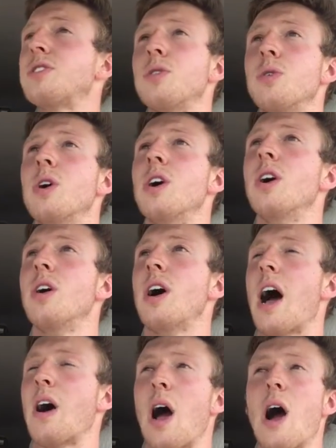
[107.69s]
So
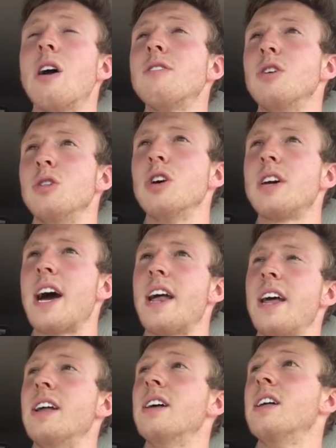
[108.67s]
however you look
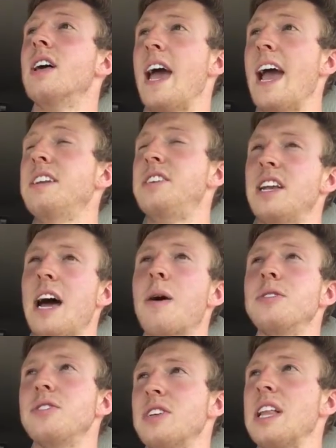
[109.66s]
at it, 18
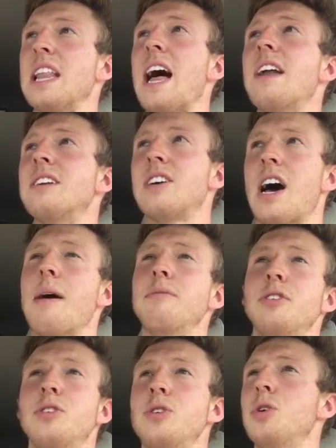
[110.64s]
hours is a lot of time
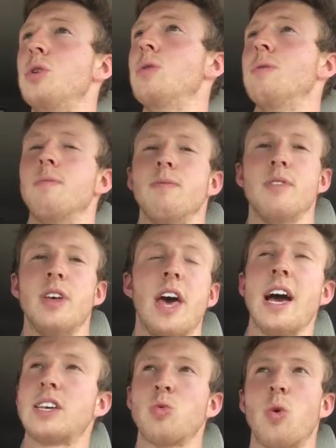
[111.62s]
to do
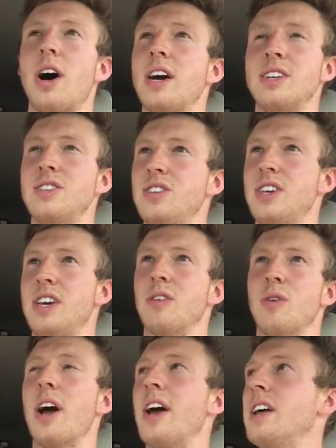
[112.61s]
X, Y, and Z,
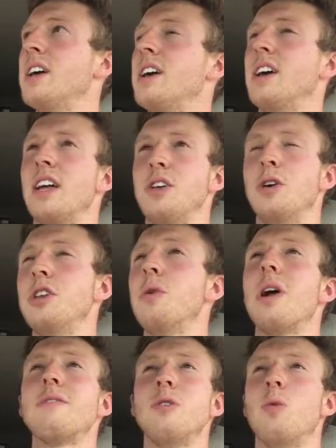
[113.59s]
right? You can do
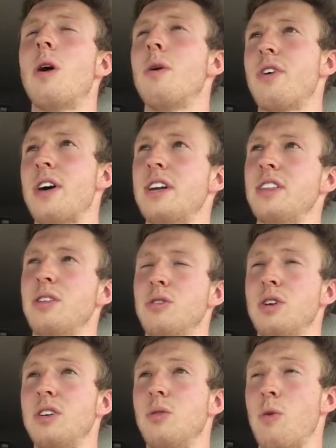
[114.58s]
whatever you want with
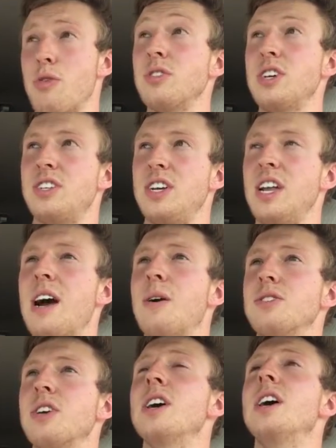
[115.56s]
those 18
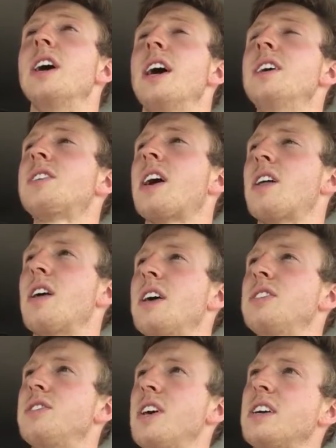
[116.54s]
hours. His
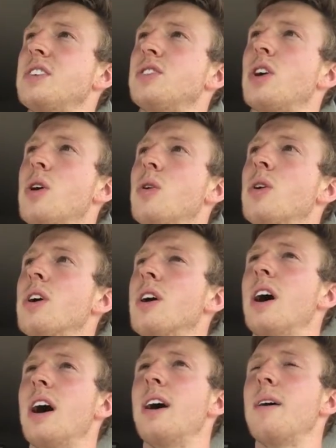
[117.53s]
thing is though,
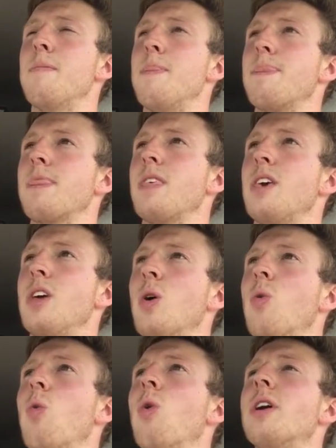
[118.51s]
you
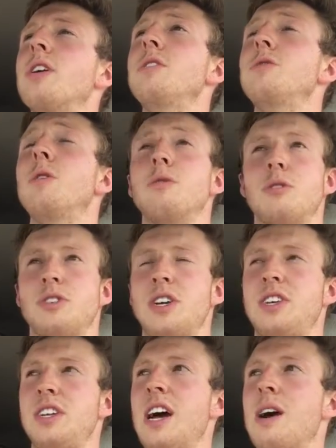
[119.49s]
know, what are you doing with those
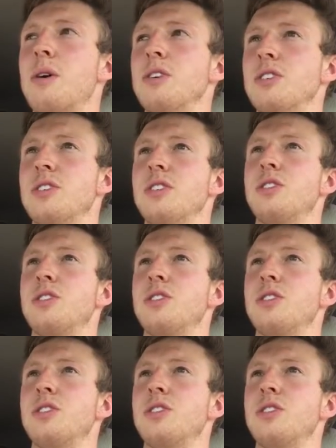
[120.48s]
18 hours?